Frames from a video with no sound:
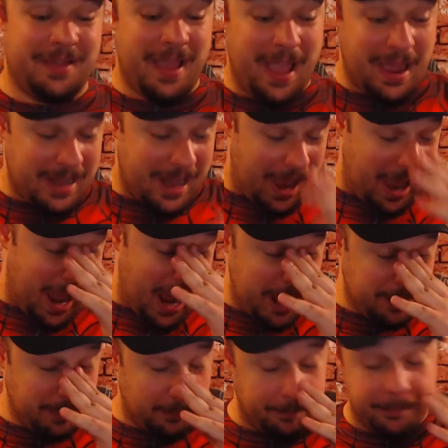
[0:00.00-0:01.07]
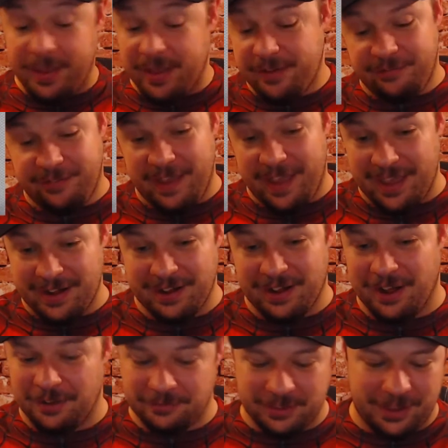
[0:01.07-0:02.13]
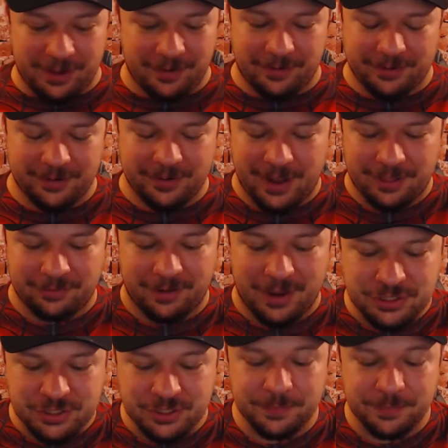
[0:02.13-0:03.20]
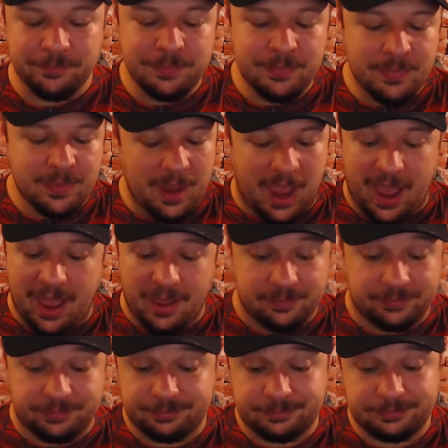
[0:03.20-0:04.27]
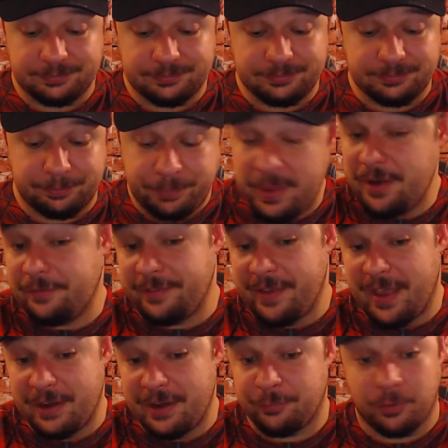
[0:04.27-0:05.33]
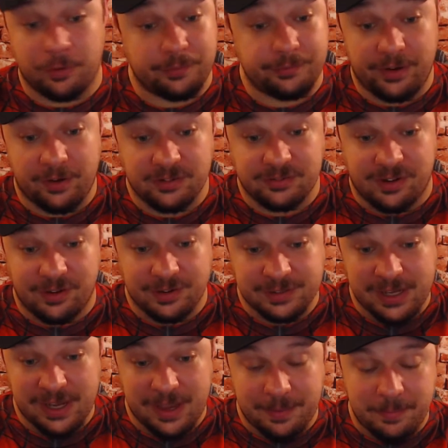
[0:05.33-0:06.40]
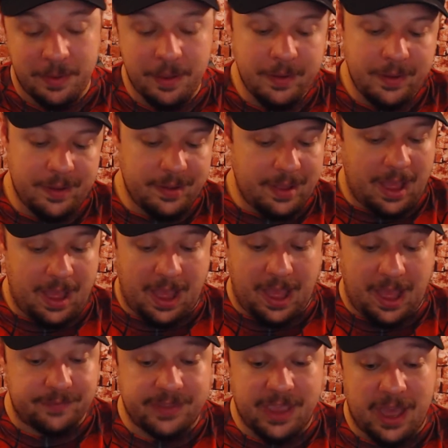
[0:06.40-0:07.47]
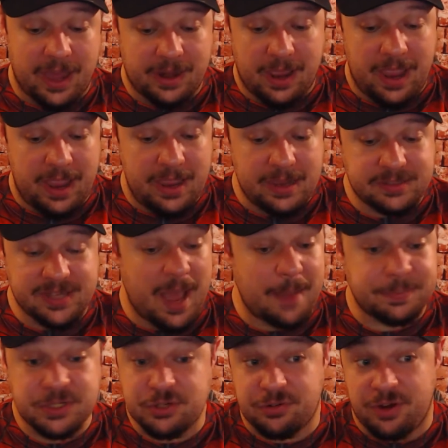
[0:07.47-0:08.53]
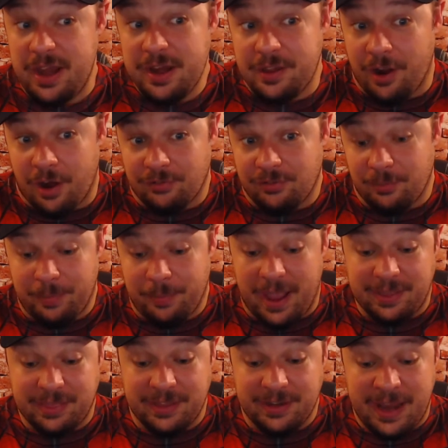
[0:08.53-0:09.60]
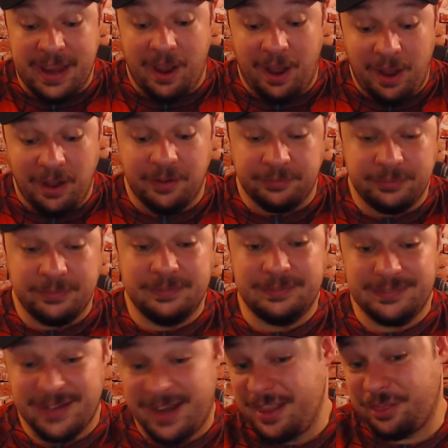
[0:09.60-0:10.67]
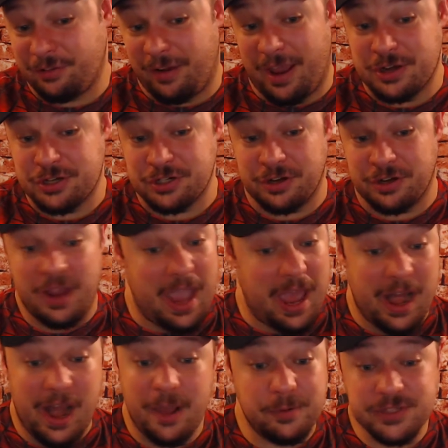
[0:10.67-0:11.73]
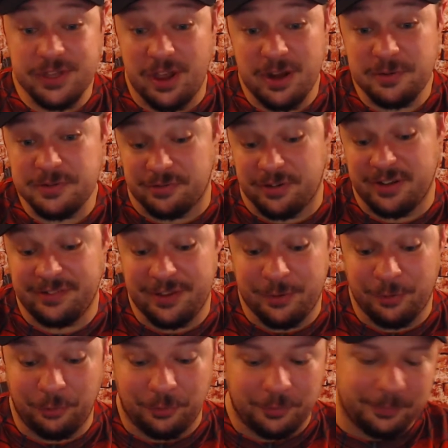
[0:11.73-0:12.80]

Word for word: Now, I'm a big fan of the character Night Thrasher. I've been a fan for a very long time. I've got a Topps trading card from back in the day of Night Thrasher, and I always thought he was really cool.